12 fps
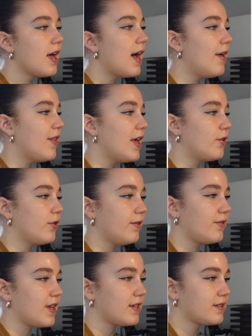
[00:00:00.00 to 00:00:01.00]
And then all
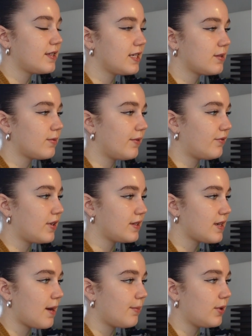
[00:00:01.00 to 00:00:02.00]
of this one, for
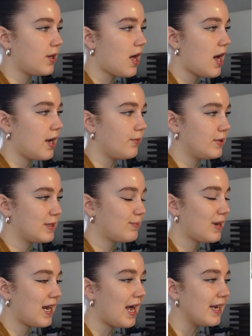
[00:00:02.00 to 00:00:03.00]
example, I was
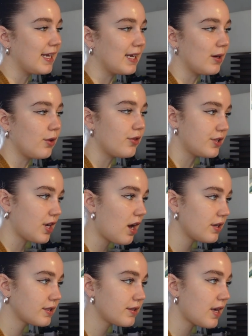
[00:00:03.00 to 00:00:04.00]
planning the
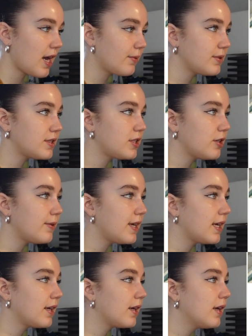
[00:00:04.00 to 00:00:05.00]
task that I was
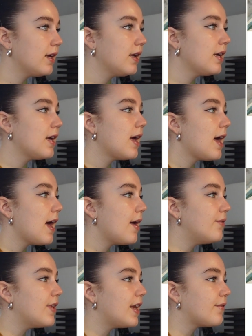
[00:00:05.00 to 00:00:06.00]
doing.
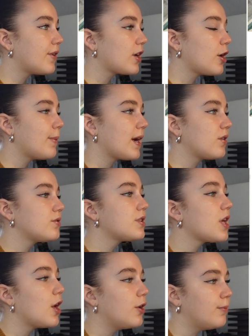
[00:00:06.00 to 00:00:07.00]
And then if I go back
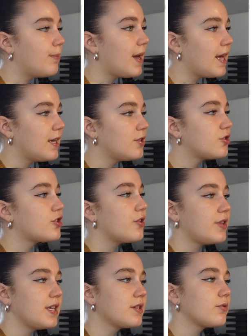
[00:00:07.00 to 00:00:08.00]
onto the home page, so
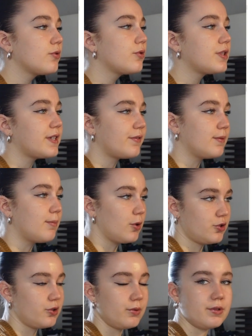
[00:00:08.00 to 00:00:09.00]
these are all the different
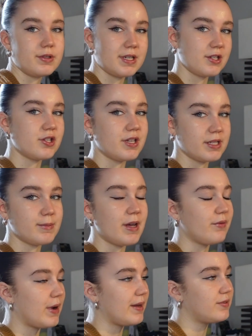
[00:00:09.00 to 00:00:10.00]
modules. Actually, that's a
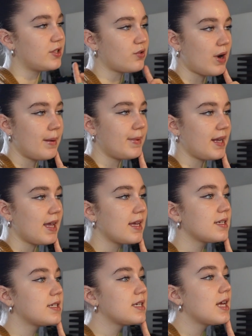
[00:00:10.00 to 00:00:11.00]
better way of describing
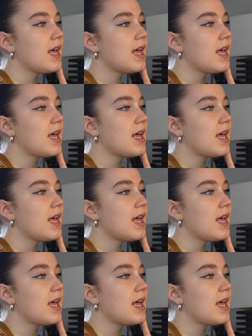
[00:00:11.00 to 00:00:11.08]
it.